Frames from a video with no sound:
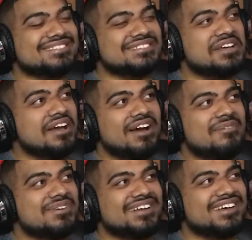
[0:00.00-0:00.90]
Yeah,
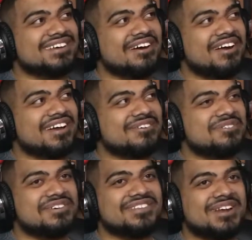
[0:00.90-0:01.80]
I'll be like, all right,
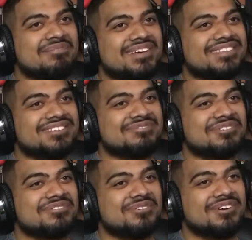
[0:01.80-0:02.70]
cool. And then I'm at this
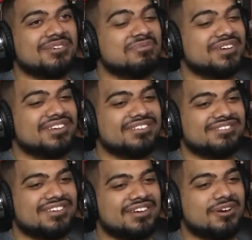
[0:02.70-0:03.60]
resort, and
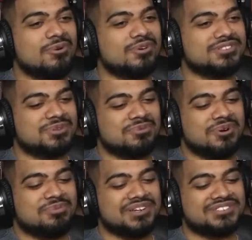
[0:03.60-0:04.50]
it's like, oh, so
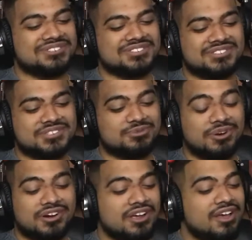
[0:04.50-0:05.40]
what brings you to this
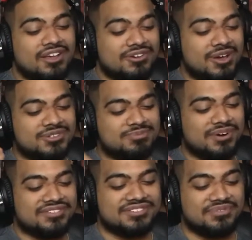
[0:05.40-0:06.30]
resort? Now it's
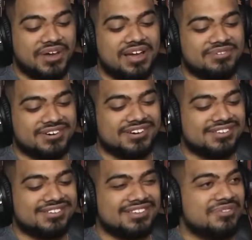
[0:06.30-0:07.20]
part of Survivor,
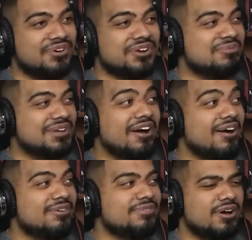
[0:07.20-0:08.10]
and they voted me
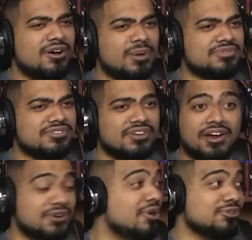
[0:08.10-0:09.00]
off. Oh, I'm so
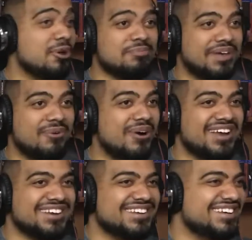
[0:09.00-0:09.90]
sorry. No, don't be. I wanted it.